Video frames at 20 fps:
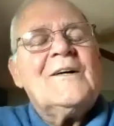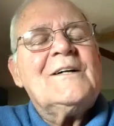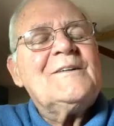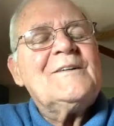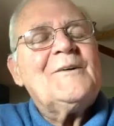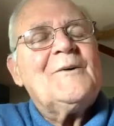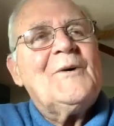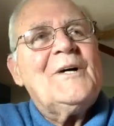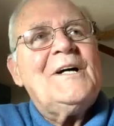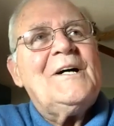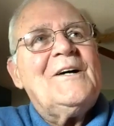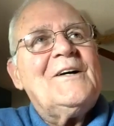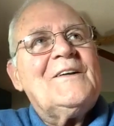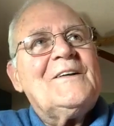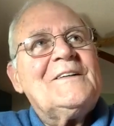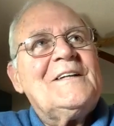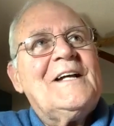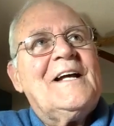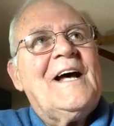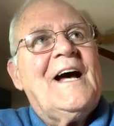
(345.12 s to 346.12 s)
Well,
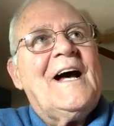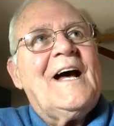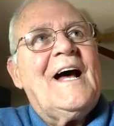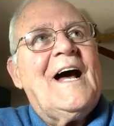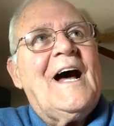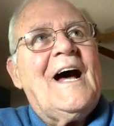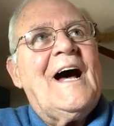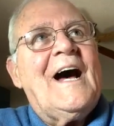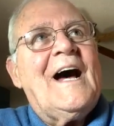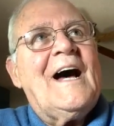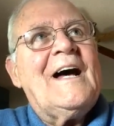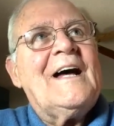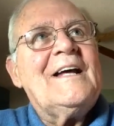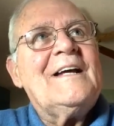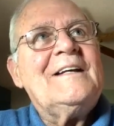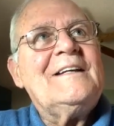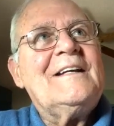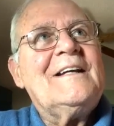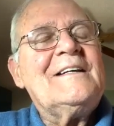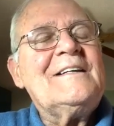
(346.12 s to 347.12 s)

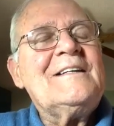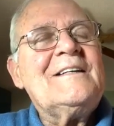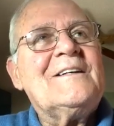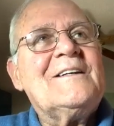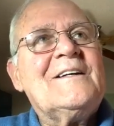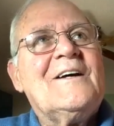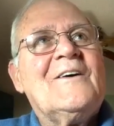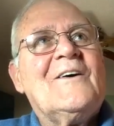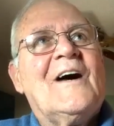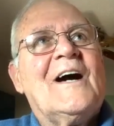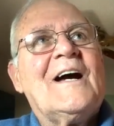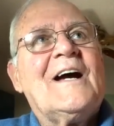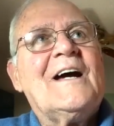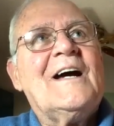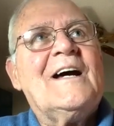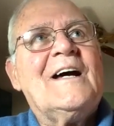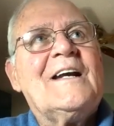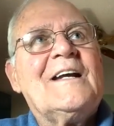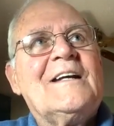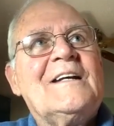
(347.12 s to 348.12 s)
I
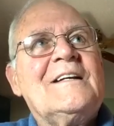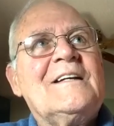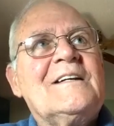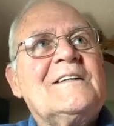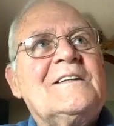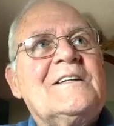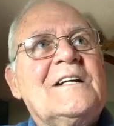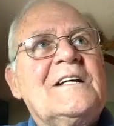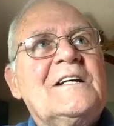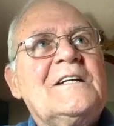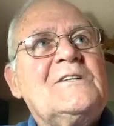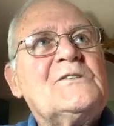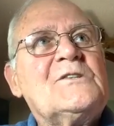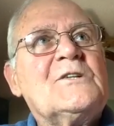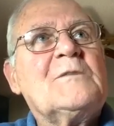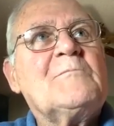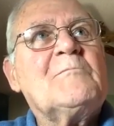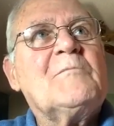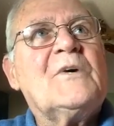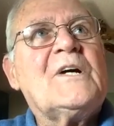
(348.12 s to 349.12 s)
got into
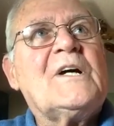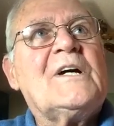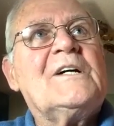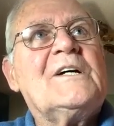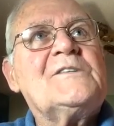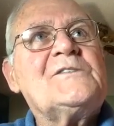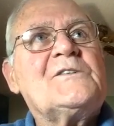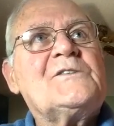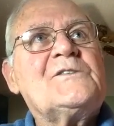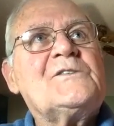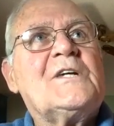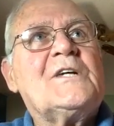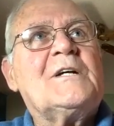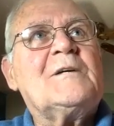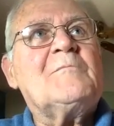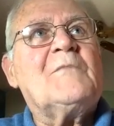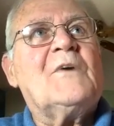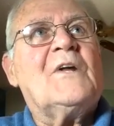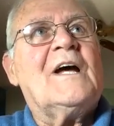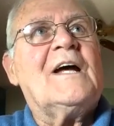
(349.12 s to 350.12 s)
teaching because it
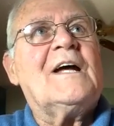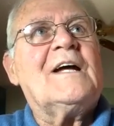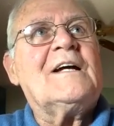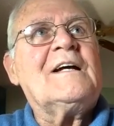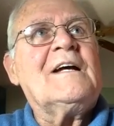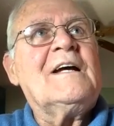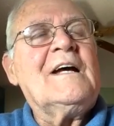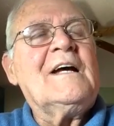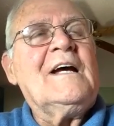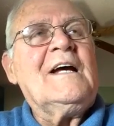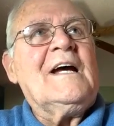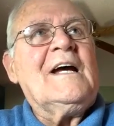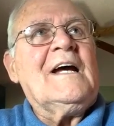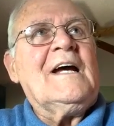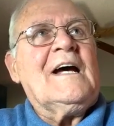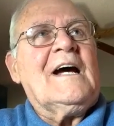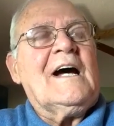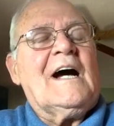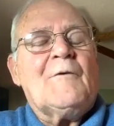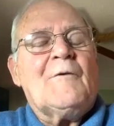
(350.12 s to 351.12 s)
seemed like
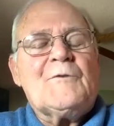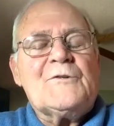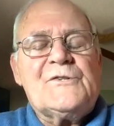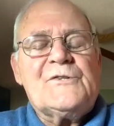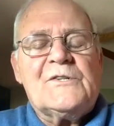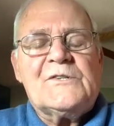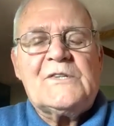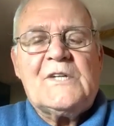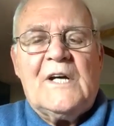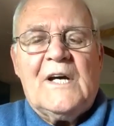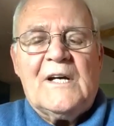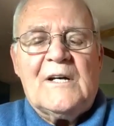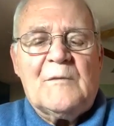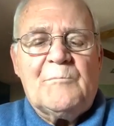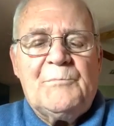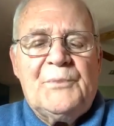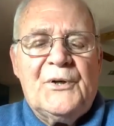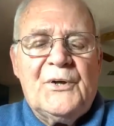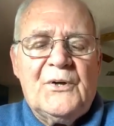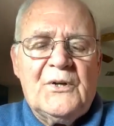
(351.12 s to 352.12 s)
I was just kind of
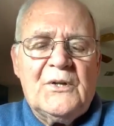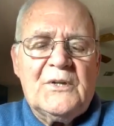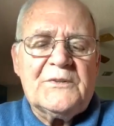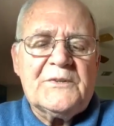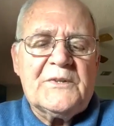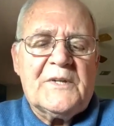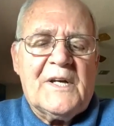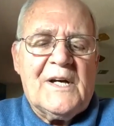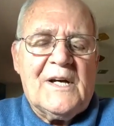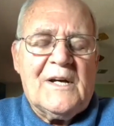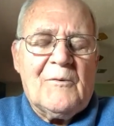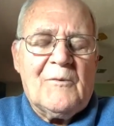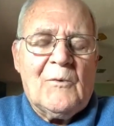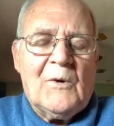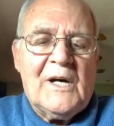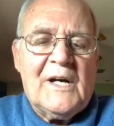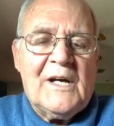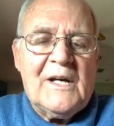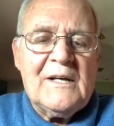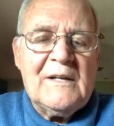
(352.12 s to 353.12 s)
pulled that
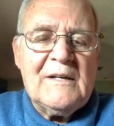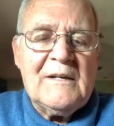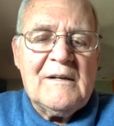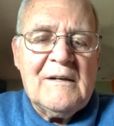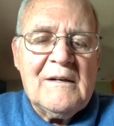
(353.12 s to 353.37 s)
way